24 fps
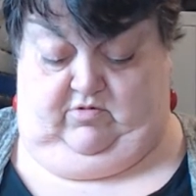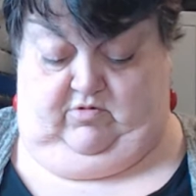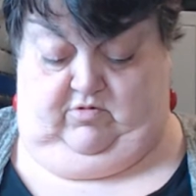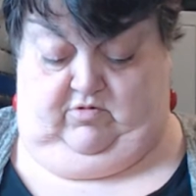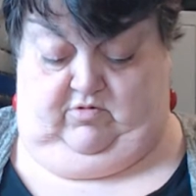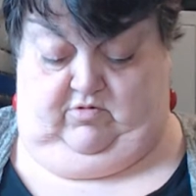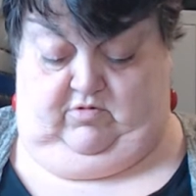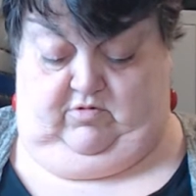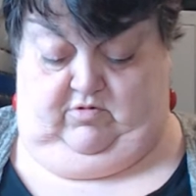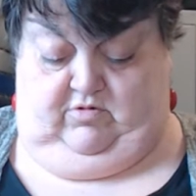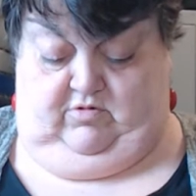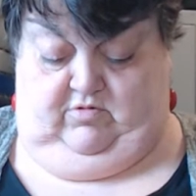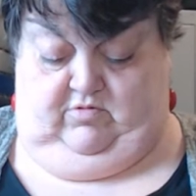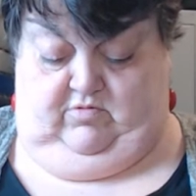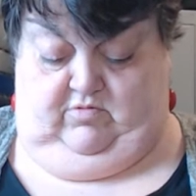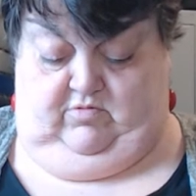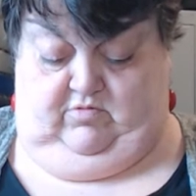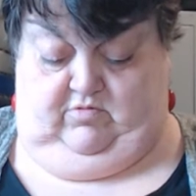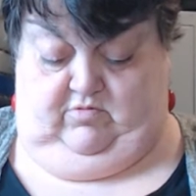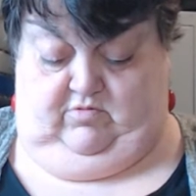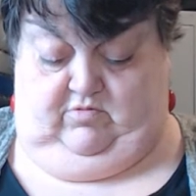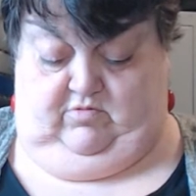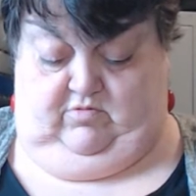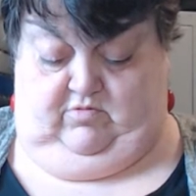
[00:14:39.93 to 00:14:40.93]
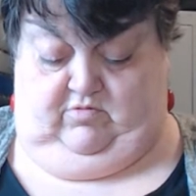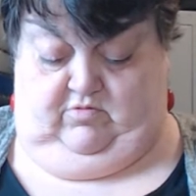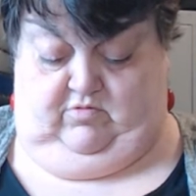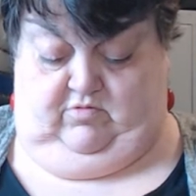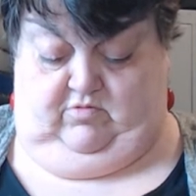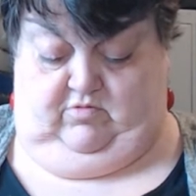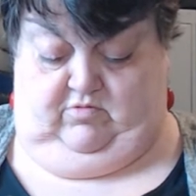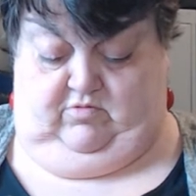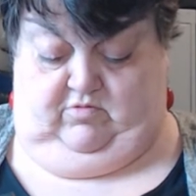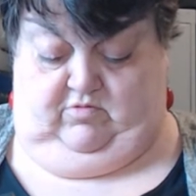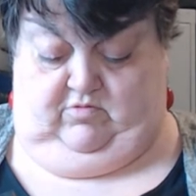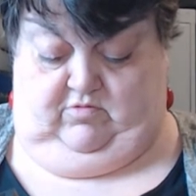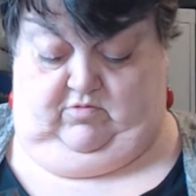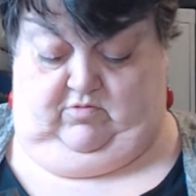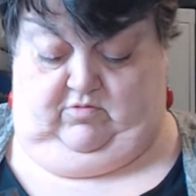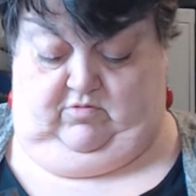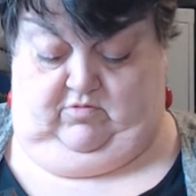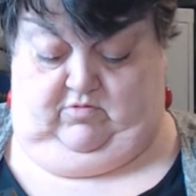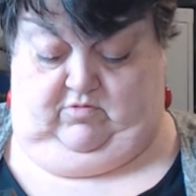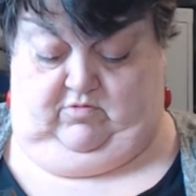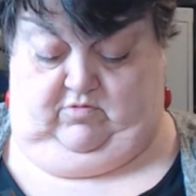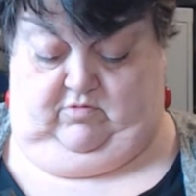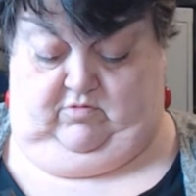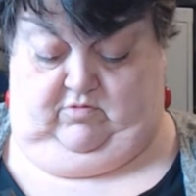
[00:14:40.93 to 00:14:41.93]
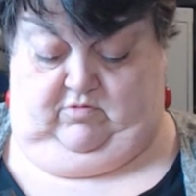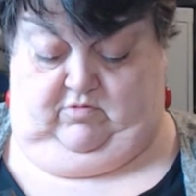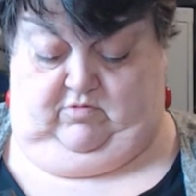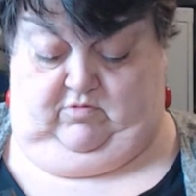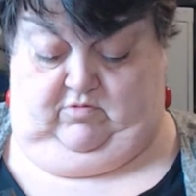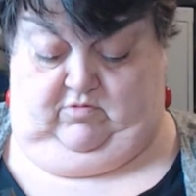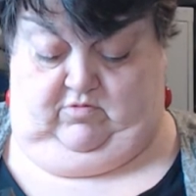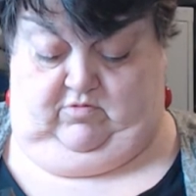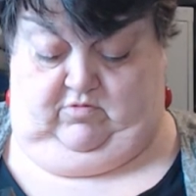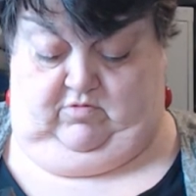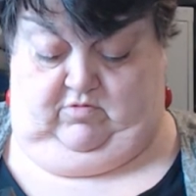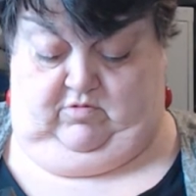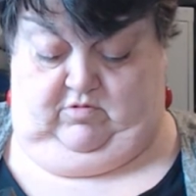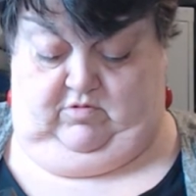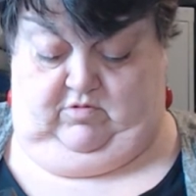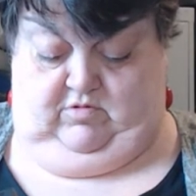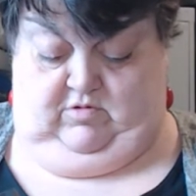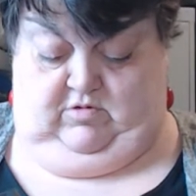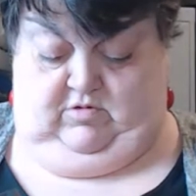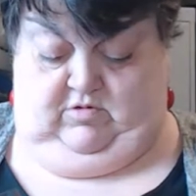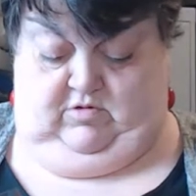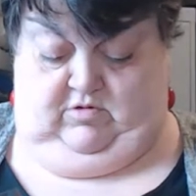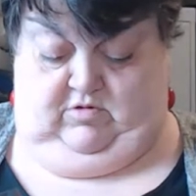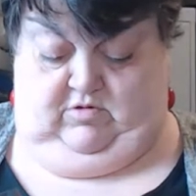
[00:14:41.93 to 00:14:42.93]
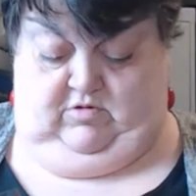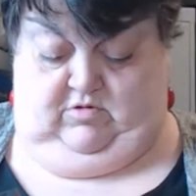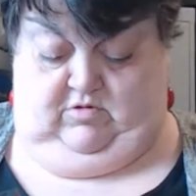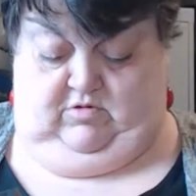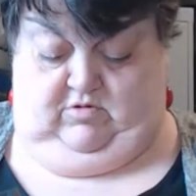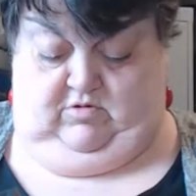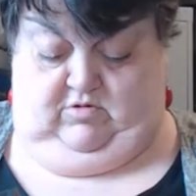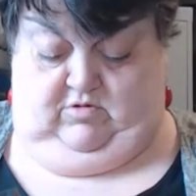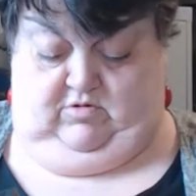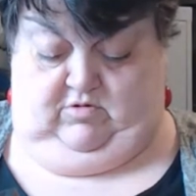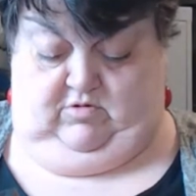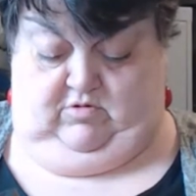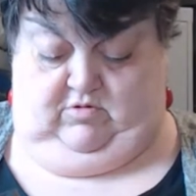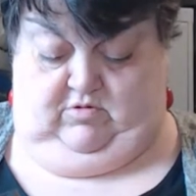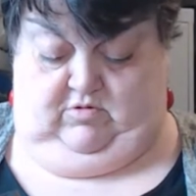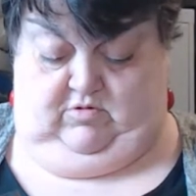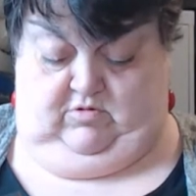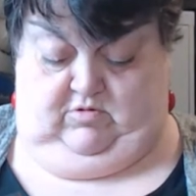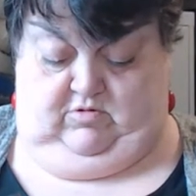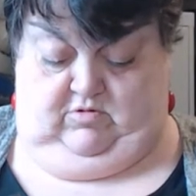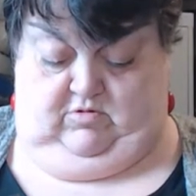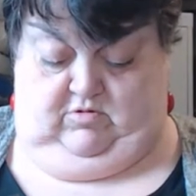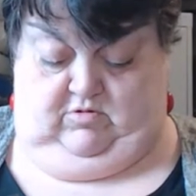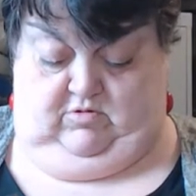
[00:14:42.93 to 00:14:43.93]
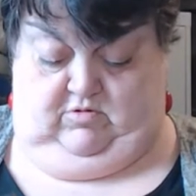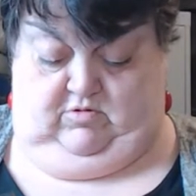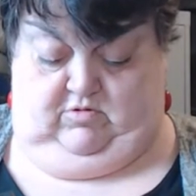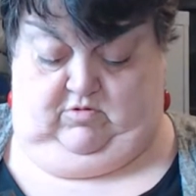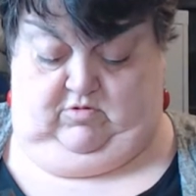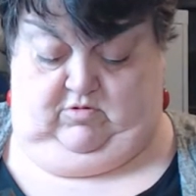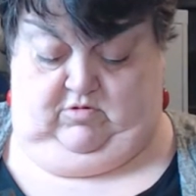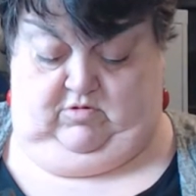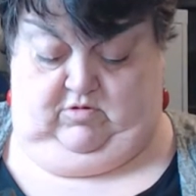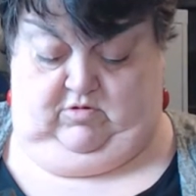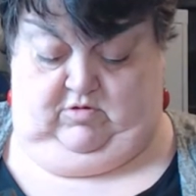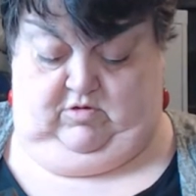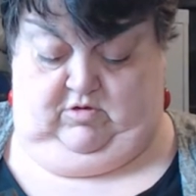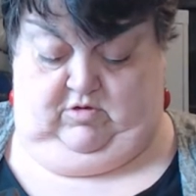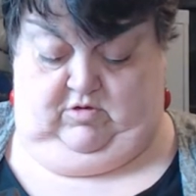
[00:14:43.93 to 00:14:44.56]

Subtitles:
Nobody speaks.